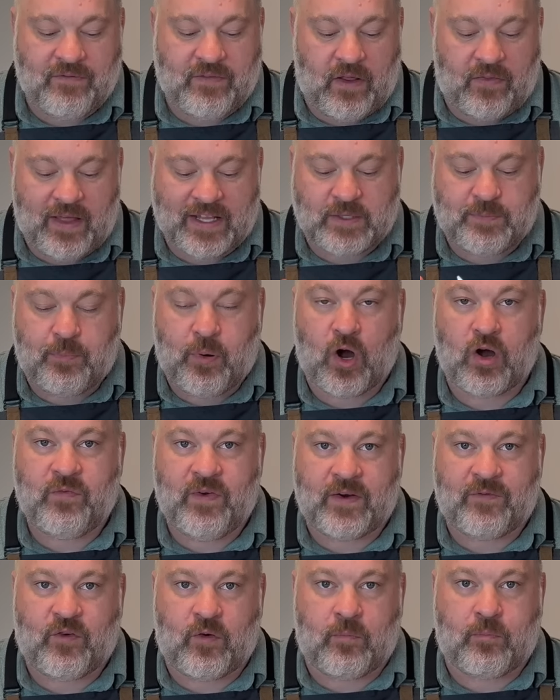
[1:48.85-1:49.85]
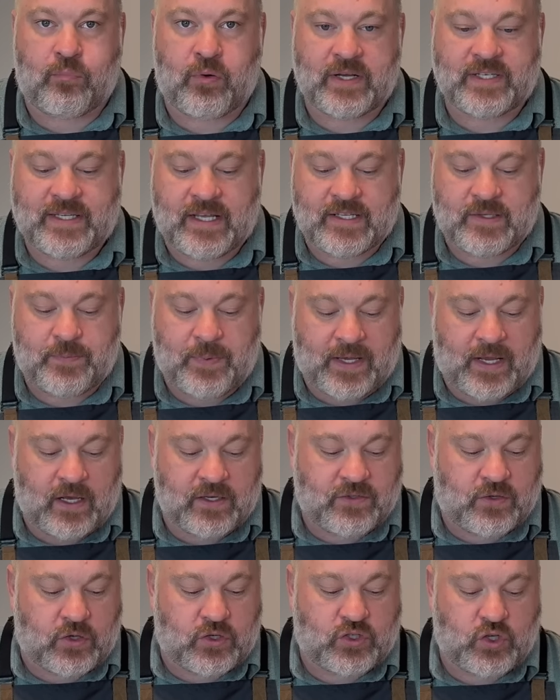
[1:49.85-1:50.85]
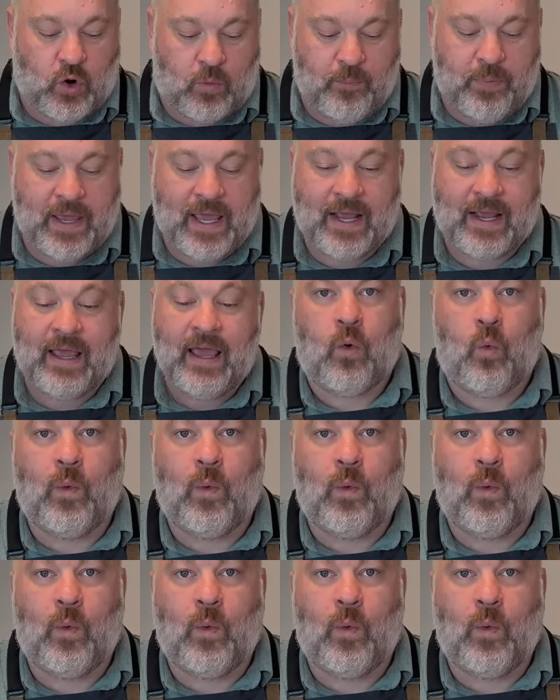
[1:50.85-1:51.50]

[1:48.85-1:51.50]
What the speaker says: Now that's perfect for briskets because they're so big.